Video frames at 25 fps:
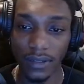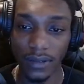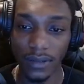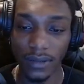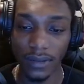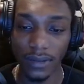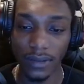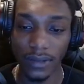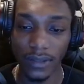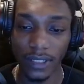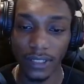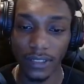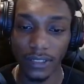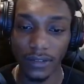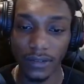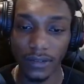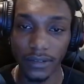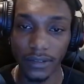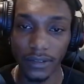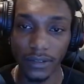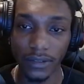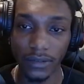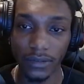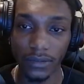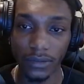We're gonna
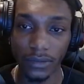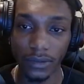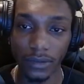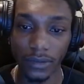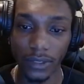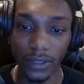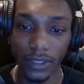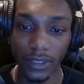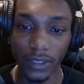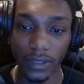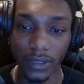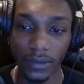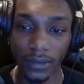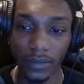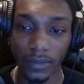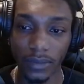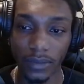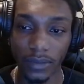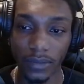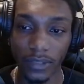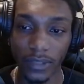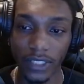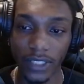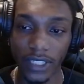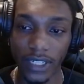turn this 4 of clubs,
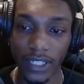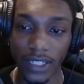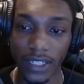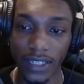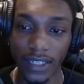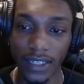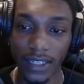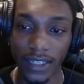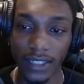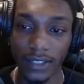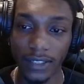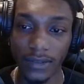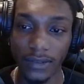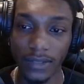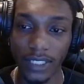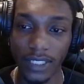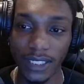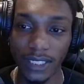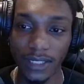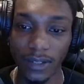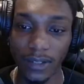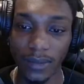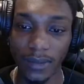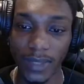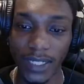but then again, I do
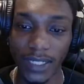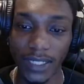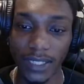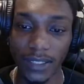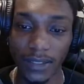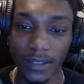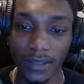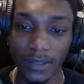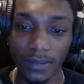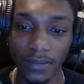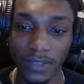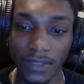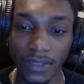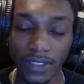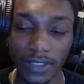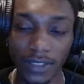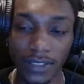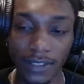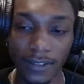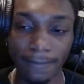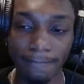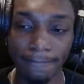need all my clubs.